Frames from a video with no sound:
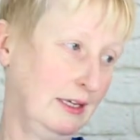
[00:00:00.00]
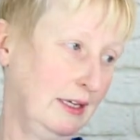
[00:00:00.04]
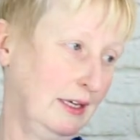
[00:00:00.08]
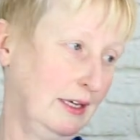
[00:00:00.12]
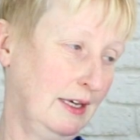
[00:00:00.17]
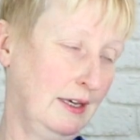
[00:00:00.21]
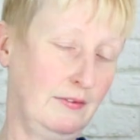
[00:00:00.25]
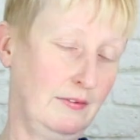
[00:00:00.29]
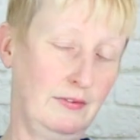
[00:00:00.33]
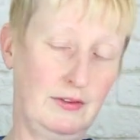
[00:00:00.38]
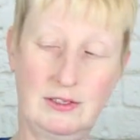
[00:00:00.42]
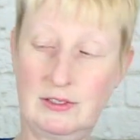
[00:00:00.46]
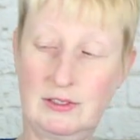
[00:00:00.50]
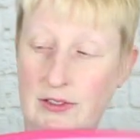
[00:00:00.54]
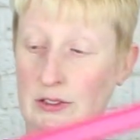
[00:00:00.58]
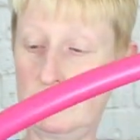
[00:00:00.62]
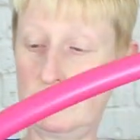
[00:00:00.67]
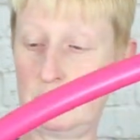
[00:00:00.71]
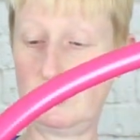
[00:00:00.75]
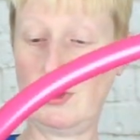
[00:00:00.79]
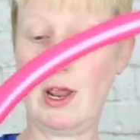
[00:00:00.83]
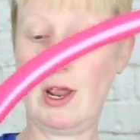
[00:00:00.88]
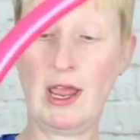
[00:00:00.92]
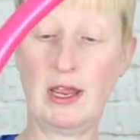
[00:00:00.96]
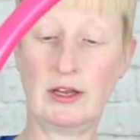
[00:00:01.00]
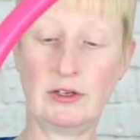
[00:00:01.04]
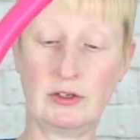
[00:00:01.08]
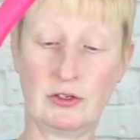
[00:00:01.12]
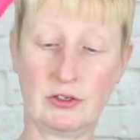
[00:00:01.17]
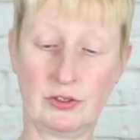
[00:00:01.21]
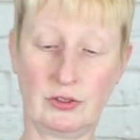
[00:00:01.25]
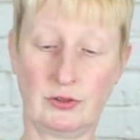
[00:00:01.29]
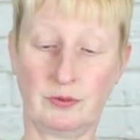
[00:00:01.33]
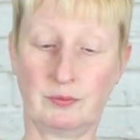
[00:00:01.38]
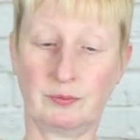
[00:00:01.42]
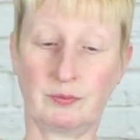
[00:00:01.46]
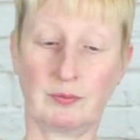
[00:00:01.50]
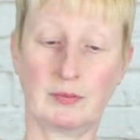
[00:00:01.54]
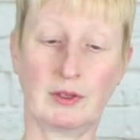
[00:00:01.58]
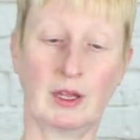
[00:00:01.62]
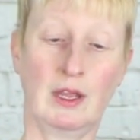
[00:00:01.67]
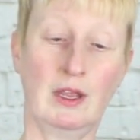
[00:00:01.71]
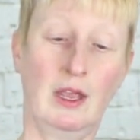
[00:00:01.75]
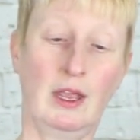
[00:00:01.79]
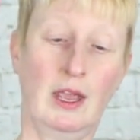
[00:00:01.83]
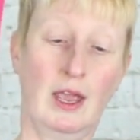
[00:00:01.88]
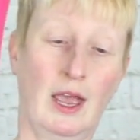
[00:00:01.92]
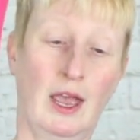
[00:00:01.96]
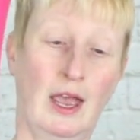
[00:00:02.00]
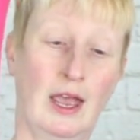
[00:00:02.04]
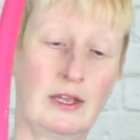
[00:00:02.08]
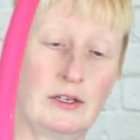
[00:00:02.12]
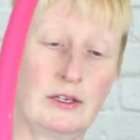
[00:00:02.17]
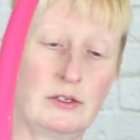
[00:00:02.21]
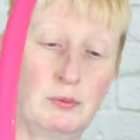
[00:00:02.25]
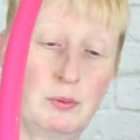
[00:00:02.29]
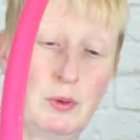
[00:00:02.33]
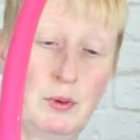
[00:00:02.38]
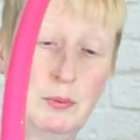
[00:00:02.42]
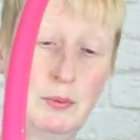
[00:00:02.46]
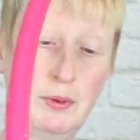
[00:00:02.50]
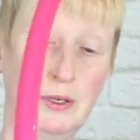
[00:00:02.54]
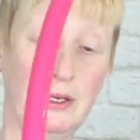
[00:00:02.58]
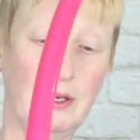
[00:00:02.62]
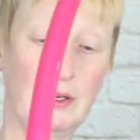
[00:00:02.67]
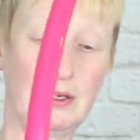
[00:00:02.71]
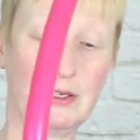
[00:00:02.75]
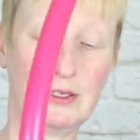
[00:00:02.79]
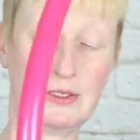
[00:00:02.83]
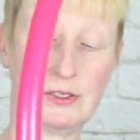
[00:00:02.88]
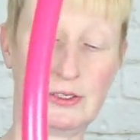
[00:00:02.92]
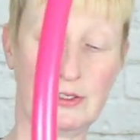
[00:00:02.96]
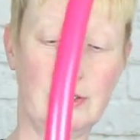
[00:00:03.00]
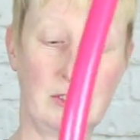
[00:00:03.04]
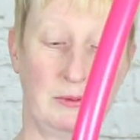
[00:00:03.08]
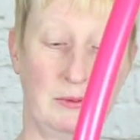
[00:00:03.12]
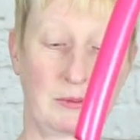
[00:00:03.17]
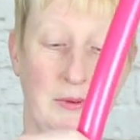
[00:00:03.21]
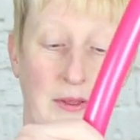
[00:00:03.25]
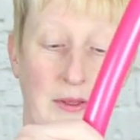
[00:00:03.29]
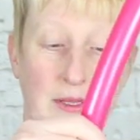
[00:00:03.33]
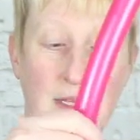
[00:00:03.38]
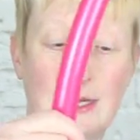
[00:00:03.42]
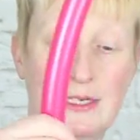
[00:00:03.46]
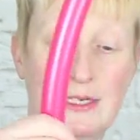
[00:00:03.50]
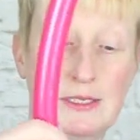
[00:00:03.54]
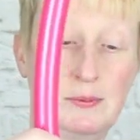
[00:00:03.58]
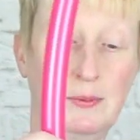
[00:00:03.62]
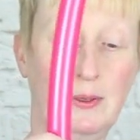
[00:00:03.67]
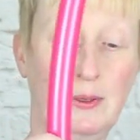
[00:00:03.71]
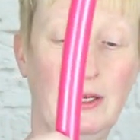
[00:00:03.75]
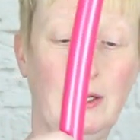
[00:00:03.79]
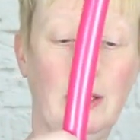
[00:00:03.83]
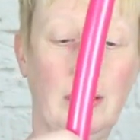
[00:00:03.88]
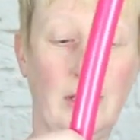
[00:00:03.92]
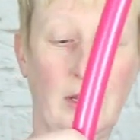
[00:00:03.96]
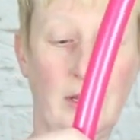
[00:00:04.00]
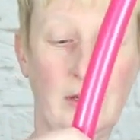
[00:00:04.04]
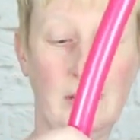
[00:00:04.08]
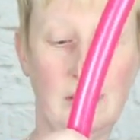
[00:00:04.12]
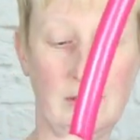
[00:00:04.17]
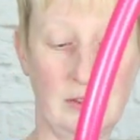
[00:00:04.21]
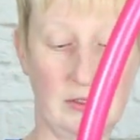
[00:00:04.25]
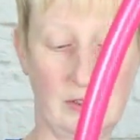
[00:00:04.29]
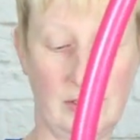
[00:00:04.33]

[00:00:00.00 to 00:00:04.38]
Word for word: give this a stretch. And what we're going to do with this, we're going